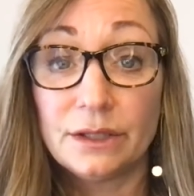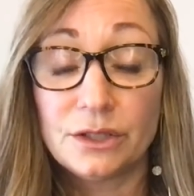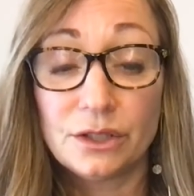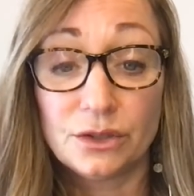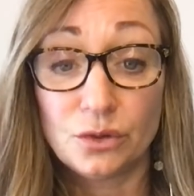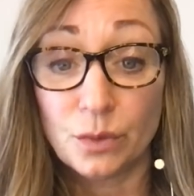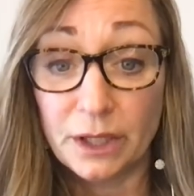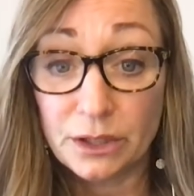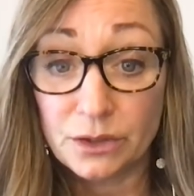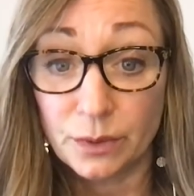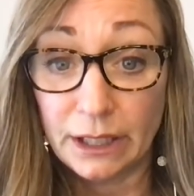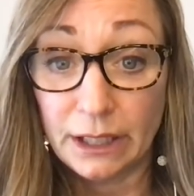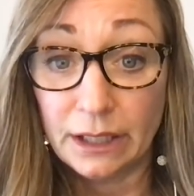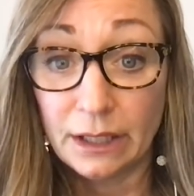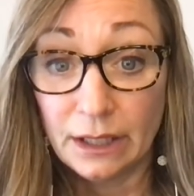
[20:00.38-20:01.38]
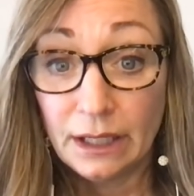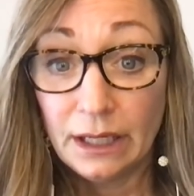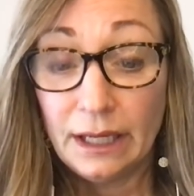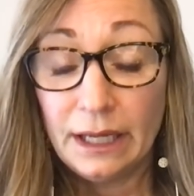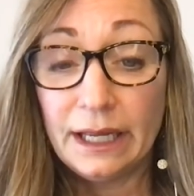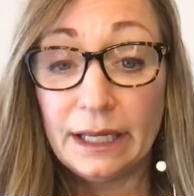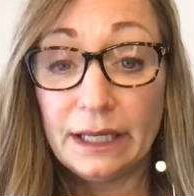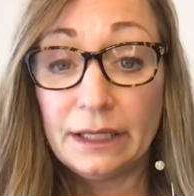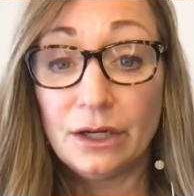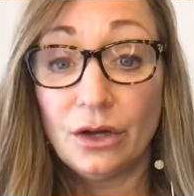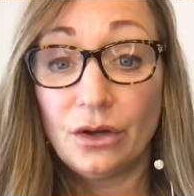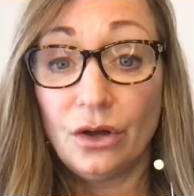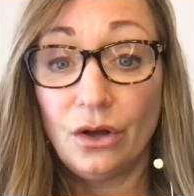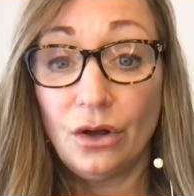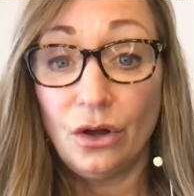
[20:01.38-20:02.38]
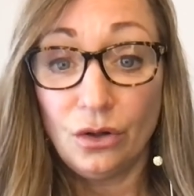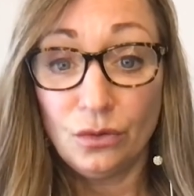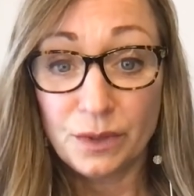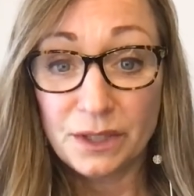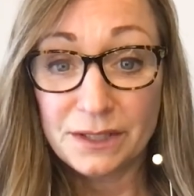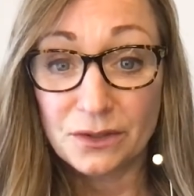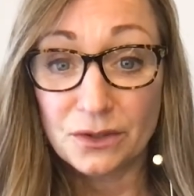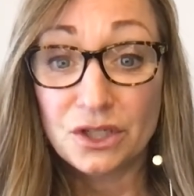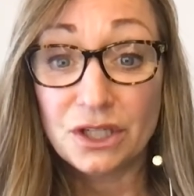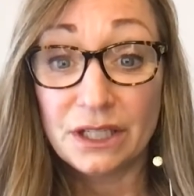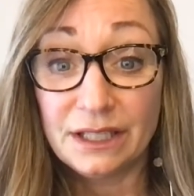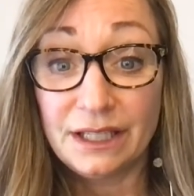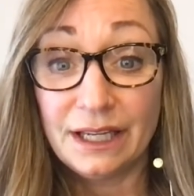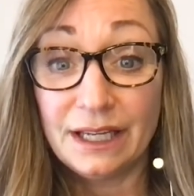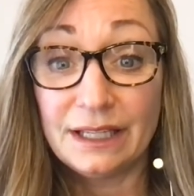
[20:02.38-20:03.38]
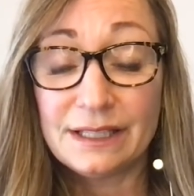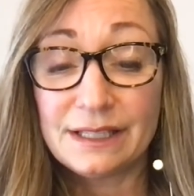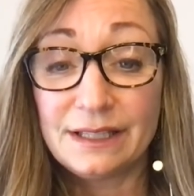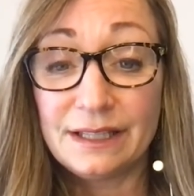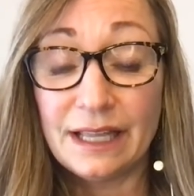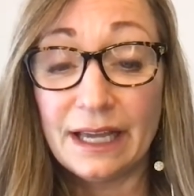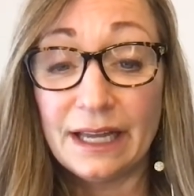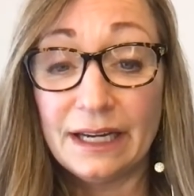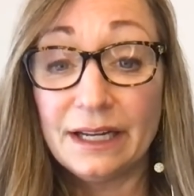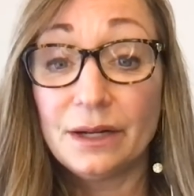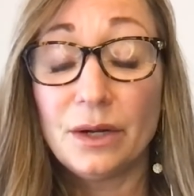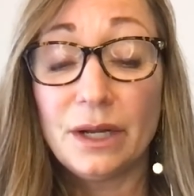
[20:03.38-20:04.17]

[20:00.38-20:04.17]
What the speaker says: to 2020. And all research indicates that